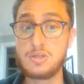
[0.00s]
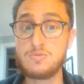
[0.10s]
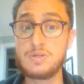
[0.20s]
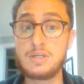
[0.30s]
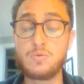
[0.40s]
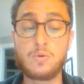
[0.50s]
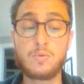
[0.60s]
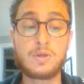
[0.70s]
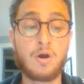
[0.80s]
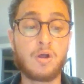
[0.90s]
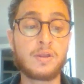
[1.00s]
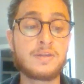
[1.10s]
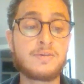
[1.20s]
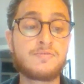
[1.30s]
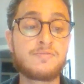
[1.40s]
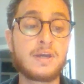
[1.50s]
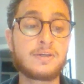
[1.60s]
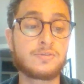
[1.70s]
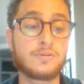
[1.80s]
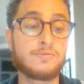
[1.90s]
You need what we call an
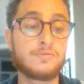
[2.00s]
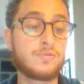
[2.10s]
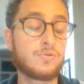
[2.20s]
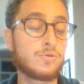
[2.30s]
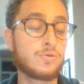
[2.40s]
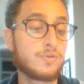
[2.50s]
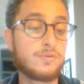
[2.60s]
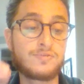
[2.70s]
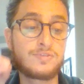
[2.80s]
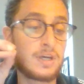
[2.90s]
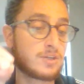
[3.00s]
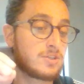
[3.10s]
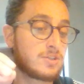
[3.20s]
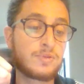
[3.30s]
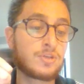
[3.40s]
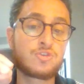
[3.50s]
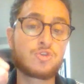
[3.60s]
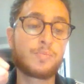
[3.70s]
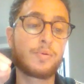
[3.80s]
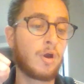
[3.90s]
effector. If you've touched something
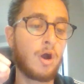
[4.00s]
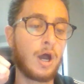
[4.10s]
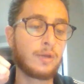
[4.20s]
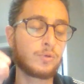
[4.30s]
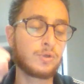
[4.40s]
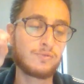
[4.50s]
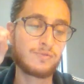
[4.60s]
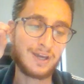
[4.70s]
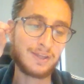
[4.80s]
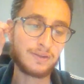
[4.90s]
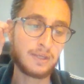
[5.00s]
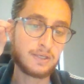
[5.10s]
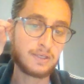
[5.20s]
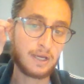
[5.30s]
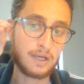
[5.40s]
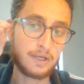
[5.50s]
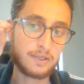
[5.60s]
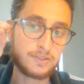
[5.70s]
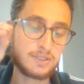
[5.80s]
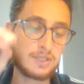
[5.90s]
super hot, well, you've got
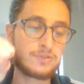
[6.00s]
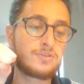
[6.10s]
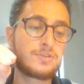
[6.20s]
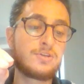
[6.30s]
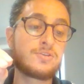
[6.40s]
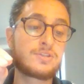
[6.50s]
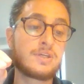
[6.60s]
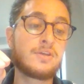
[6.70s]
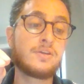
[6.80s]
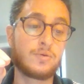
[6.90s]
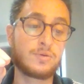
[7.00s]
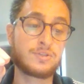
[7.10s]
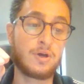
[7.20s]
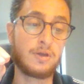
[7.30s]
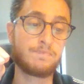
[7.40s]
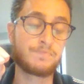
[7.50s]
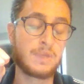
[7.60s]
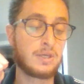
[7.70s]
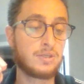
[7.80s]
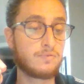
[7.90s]
sensors in your skin that know it's hot.
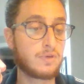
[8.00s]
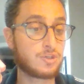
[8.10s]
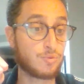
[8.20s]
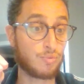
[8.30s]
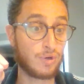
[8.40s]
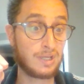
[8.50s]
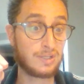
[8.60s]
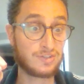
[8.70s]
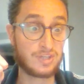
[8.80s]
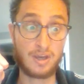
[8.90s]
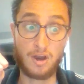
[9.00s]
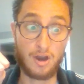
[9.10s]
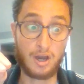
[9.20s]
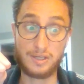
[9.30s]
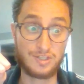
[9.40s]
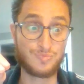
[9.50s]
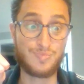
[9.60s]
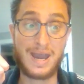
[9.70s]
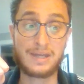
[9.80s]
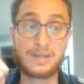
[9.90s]
You've got your brain to say hot is
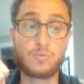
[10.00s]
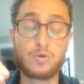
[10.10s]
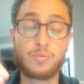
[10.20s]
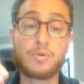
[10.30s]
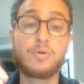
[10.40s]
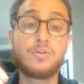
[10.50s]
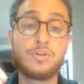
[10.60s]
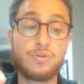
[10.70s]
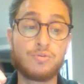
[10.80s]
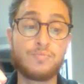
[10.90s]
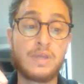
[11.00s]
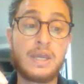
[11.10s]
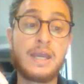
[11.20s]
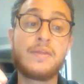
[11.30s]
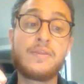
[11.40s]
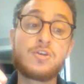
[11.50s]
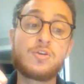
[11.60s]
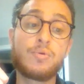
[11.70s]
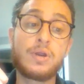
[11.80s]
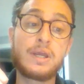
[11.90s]
bad and will burn you. And then
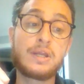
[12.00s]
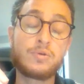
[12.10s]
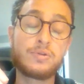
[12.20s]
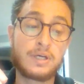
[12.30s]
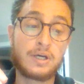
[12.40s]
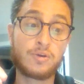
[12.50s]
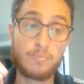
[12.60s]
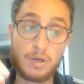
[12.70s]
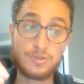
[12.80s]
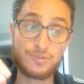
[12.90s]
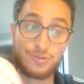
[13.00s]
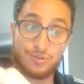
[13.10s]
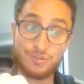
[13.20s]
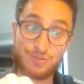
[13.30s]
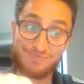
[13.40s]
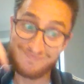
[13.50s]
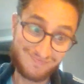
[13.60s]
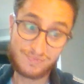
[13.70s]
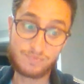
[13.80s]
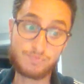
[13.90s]
your brain will tell your muscles,
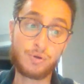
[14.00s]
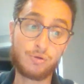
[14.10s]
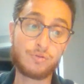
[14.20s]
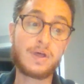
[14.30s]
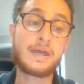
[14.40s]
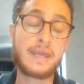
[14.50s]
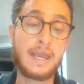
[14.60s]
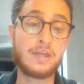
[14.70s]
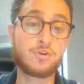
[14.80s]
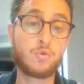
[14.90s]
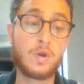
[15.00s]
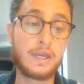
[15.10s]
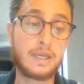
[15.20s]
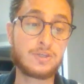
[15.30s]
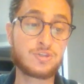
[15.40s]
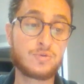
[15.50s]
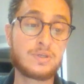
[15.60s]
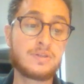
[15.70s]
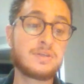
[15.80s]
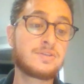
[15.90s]
pull that hand away. So
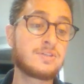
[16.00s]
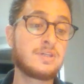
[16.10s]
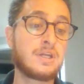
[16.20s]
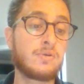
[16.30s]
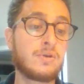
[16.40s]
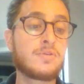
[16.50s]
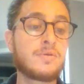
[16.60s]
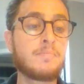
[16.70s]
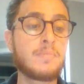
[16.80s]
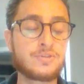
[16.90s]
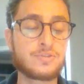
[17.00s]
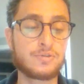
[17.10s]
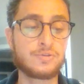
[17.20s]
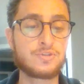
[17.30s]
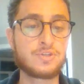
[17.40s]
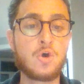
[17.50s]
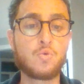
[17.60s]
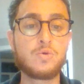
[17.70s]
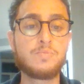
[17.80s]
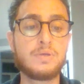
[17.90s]
in this scenario, the muscles
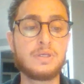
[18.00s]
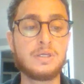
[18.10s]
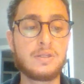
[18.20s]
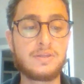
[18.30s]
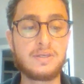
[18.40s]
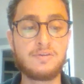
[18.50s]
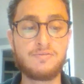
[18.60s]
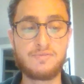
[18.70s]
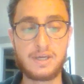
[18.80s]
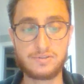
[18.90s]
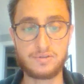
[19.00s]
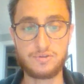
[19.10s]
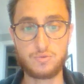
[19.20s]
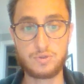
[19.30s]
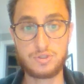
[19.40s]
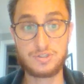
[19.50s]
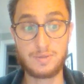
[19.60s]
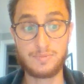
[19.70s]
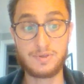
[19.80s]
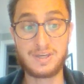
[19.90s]
would be the effectors, which is
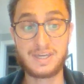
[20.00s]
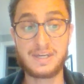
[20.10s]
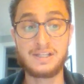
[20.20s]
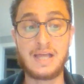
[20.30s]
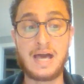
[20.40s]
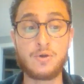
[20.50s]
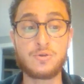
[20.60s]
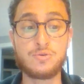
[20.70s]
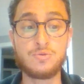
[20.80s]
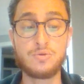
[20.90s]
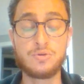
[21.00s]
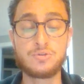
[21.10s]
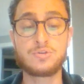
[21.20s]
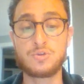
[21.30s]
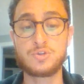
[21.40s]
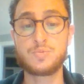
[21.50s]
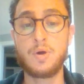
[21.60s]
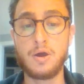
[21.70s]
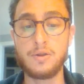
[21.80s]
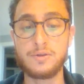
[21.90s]
something that can allow you to
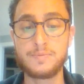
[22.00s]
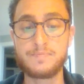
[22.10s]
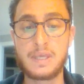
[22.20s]
respond.